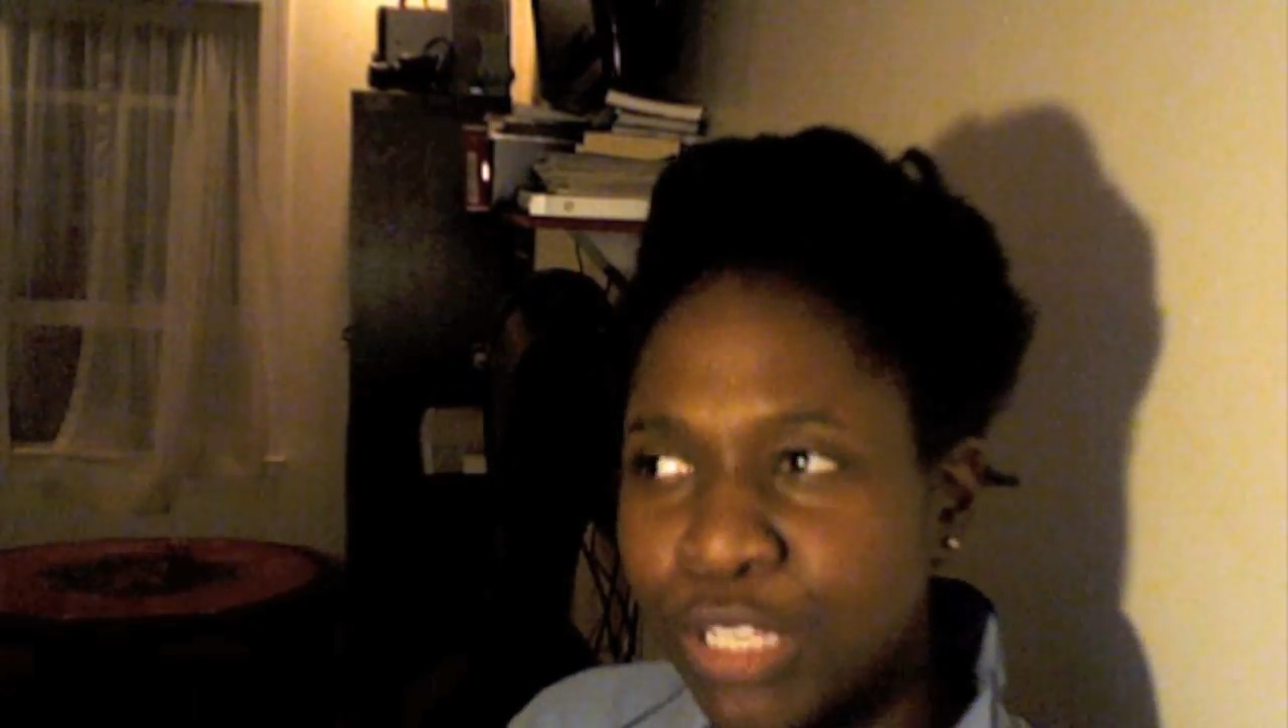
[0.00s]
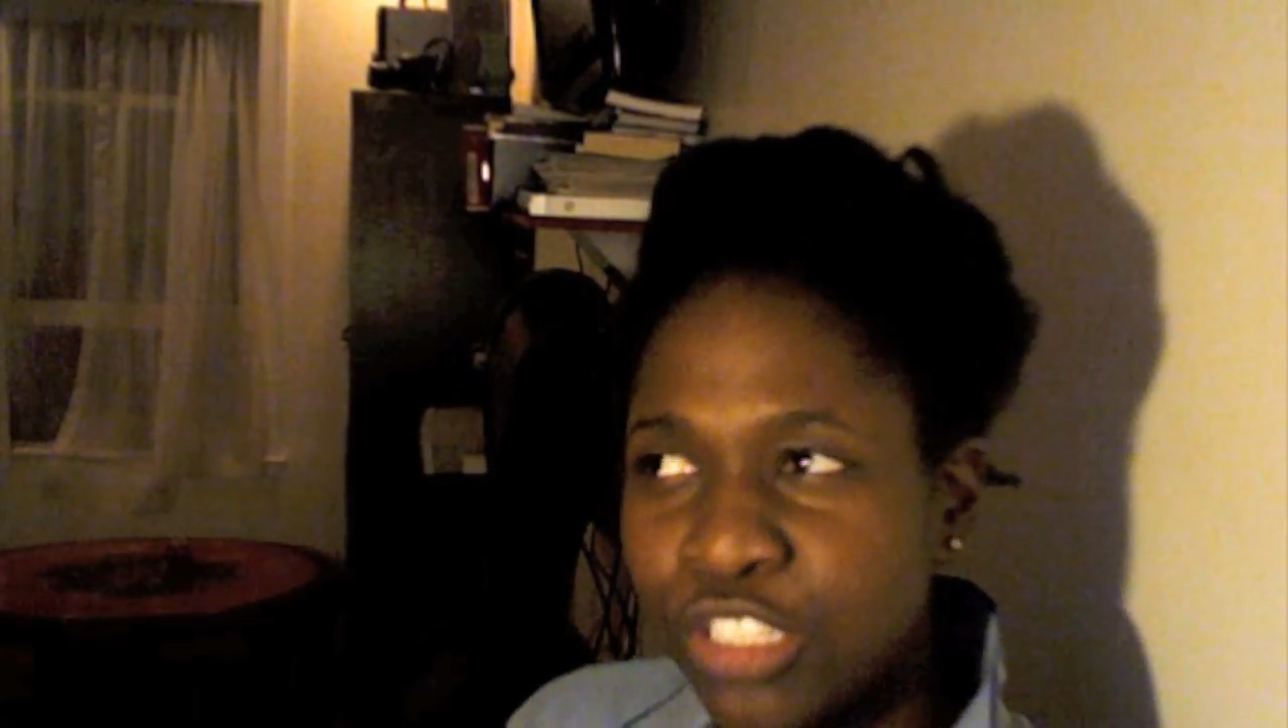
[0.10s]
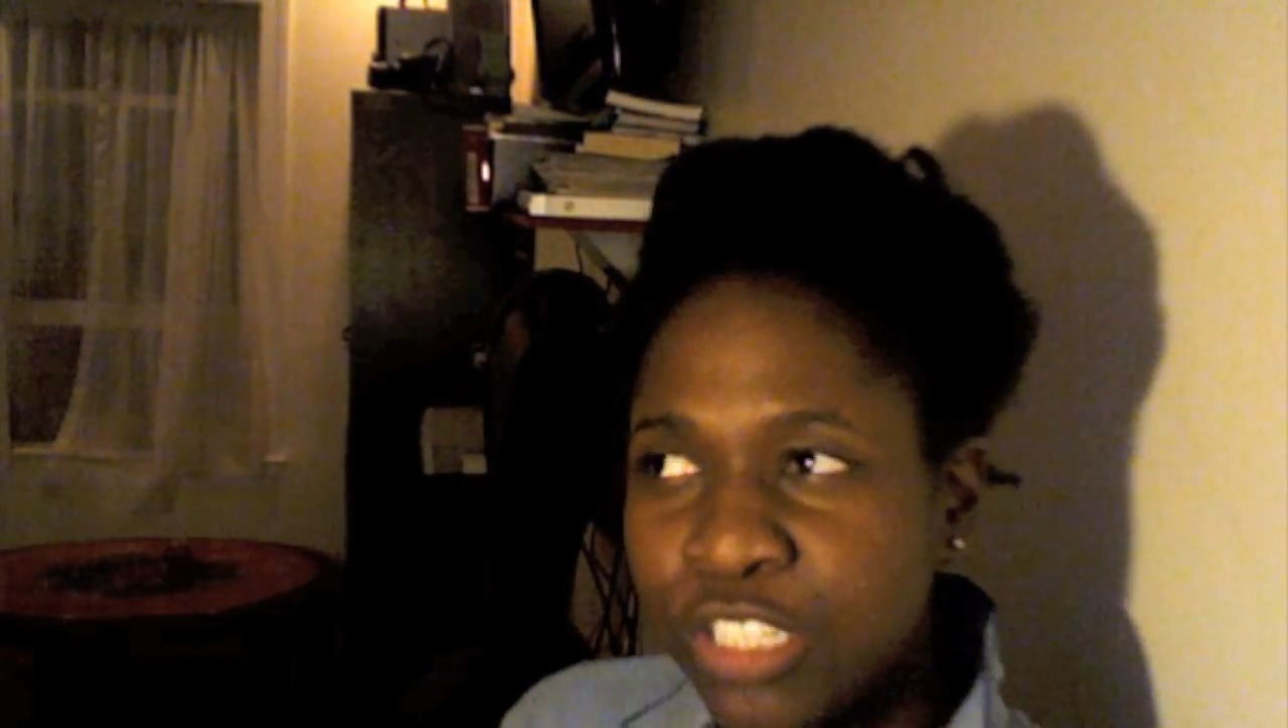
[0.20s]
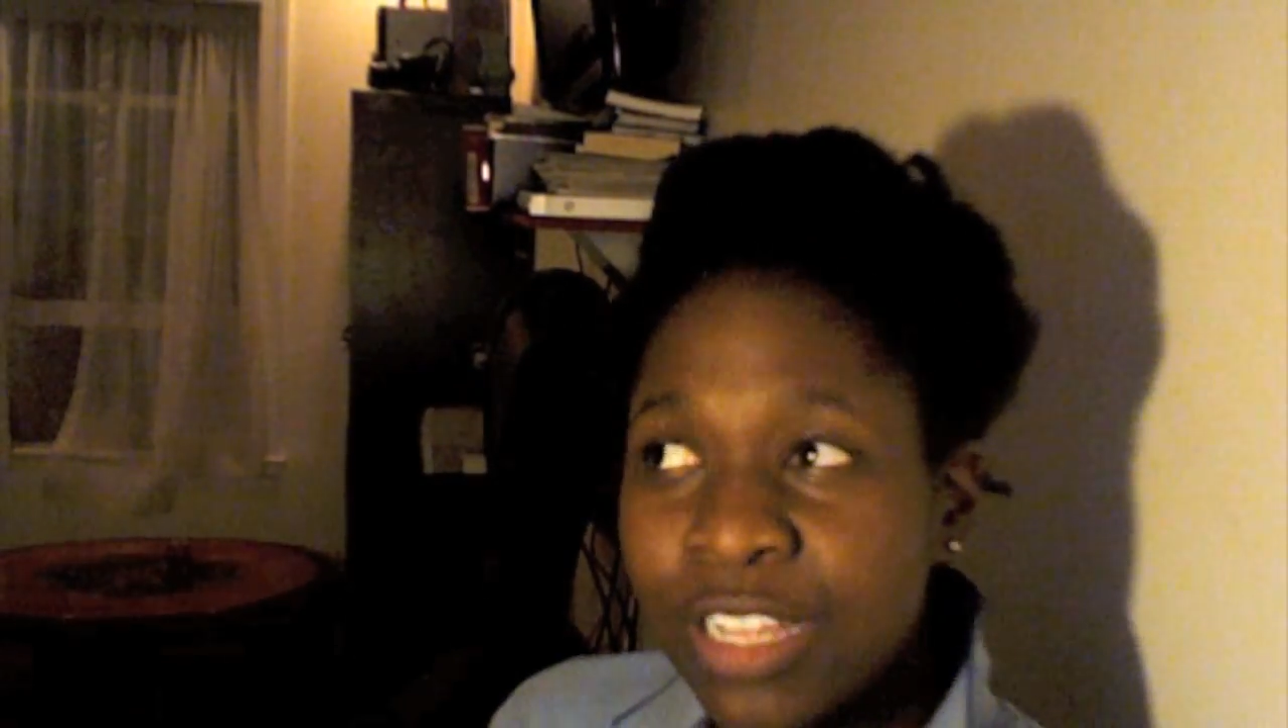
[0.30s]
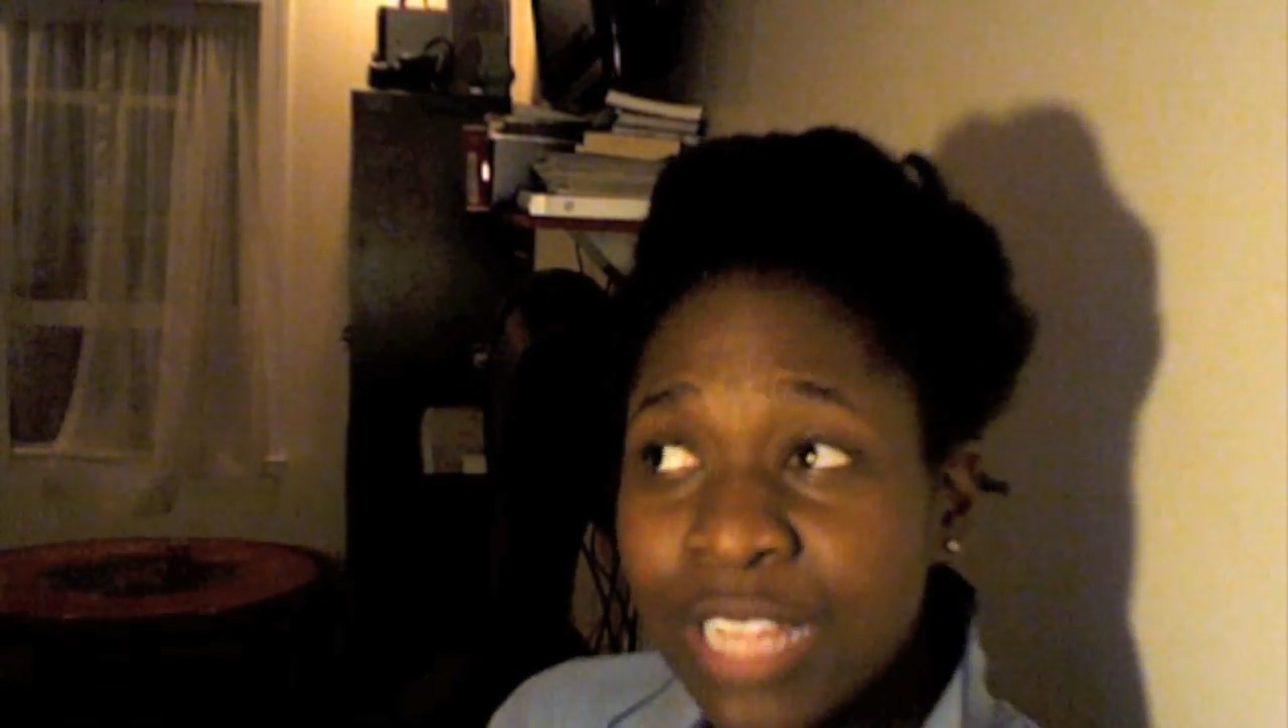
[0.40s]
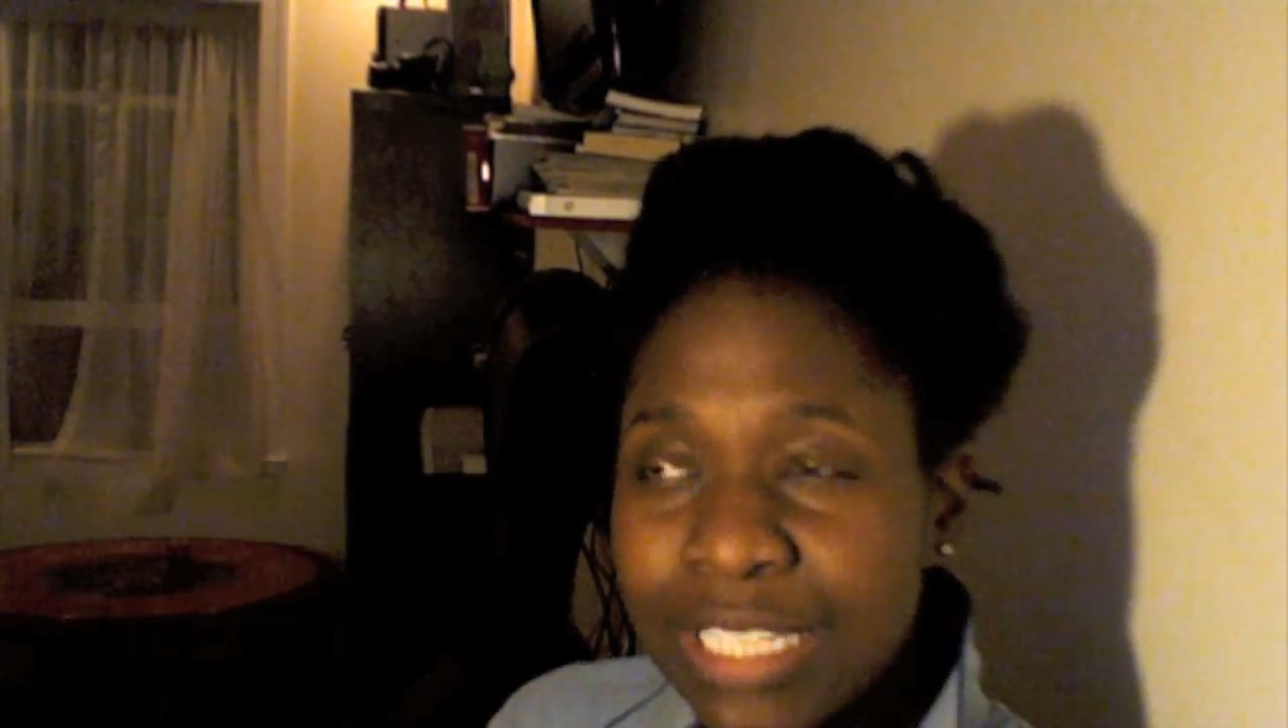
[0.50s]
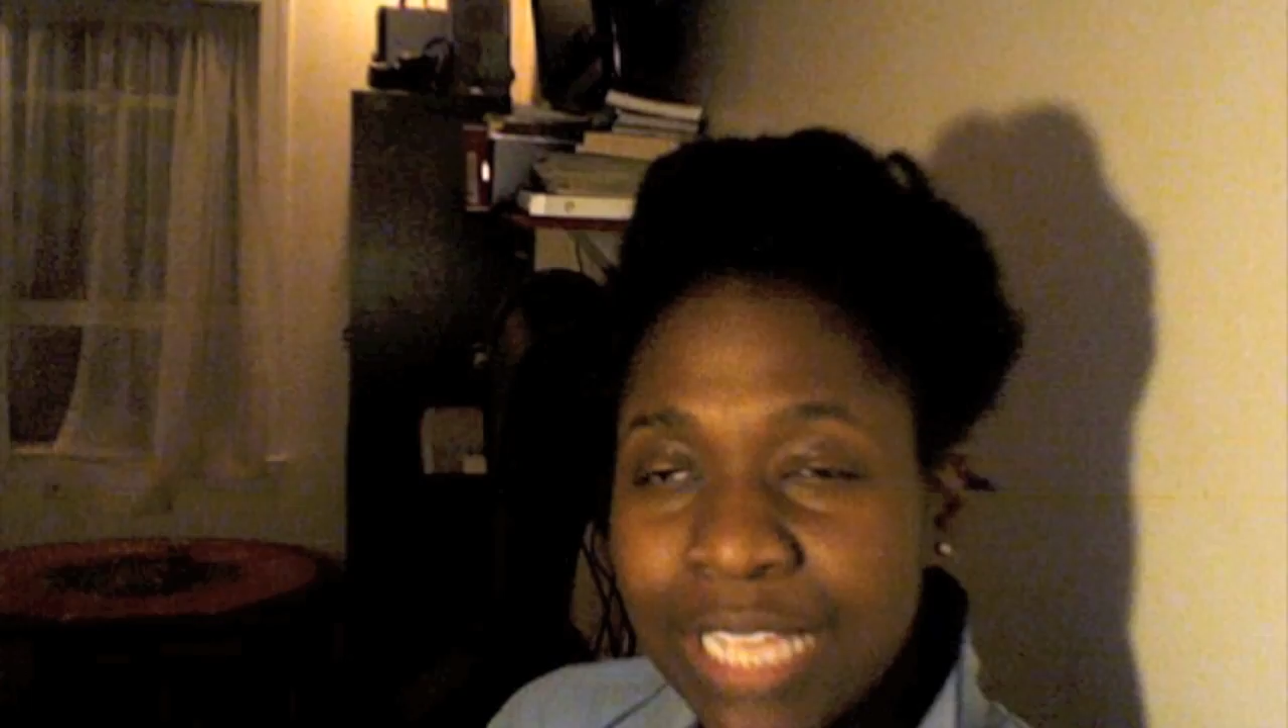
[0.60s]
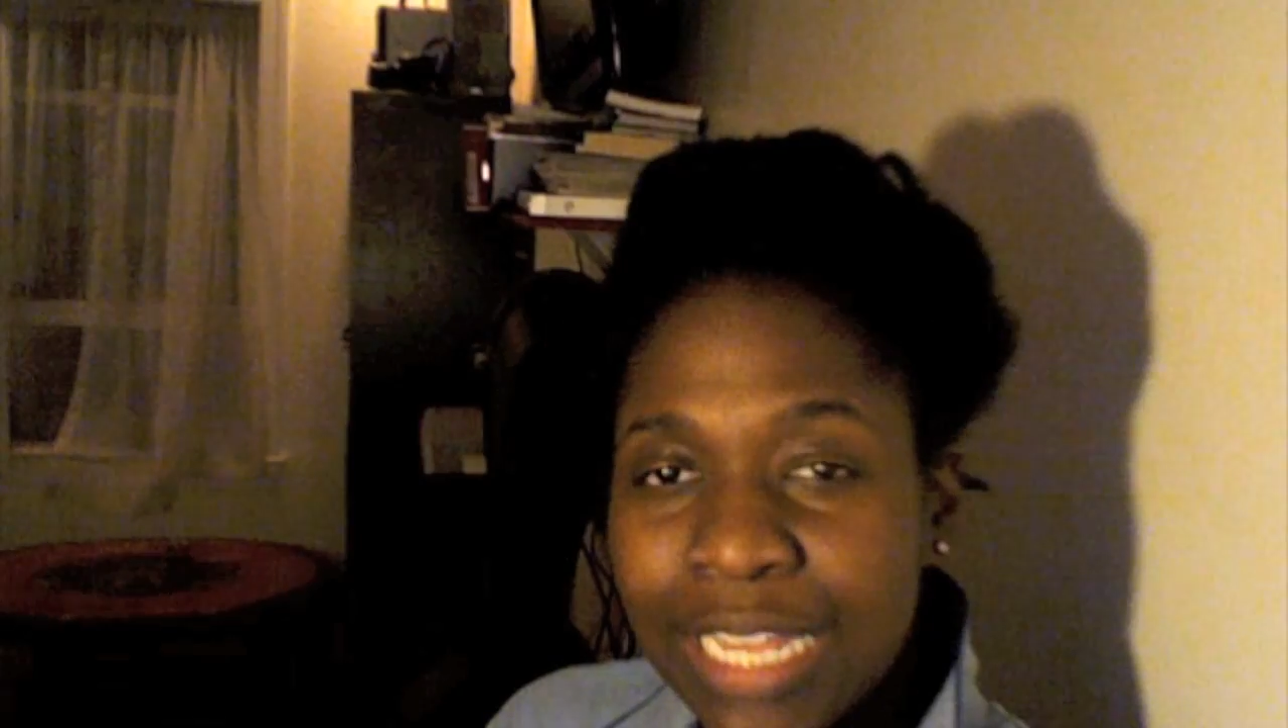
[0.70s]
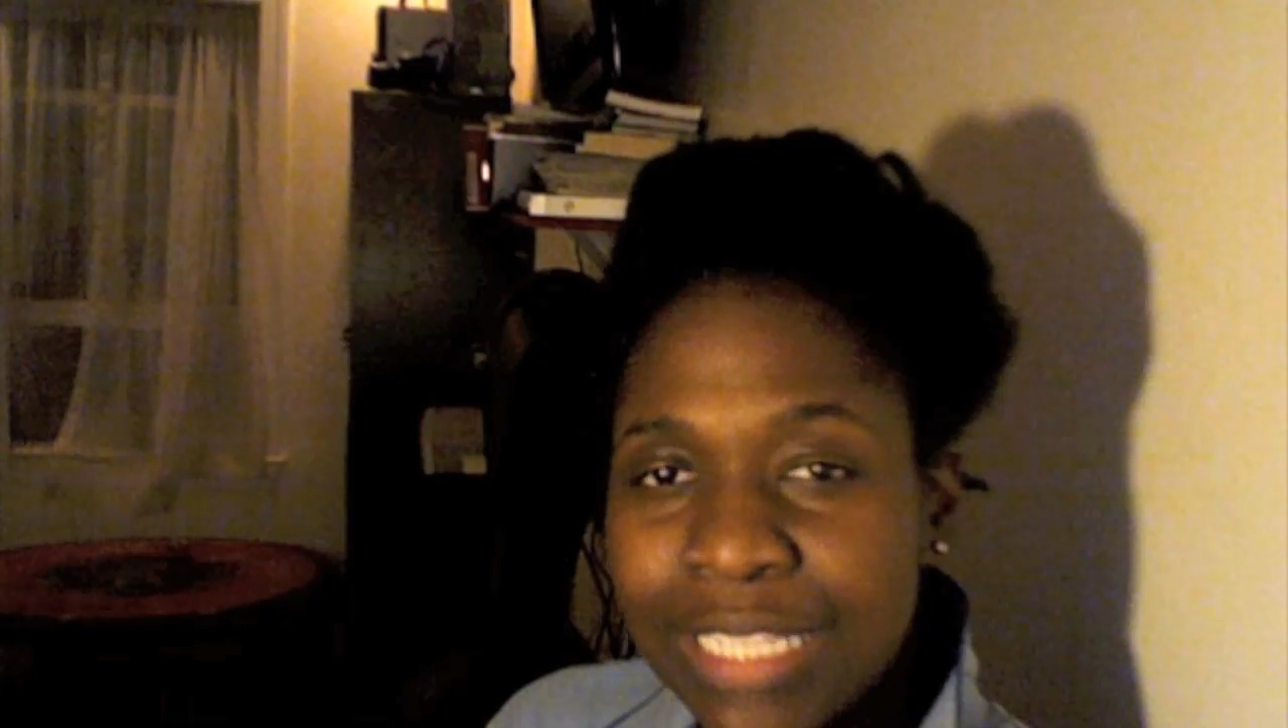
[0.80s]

still, I said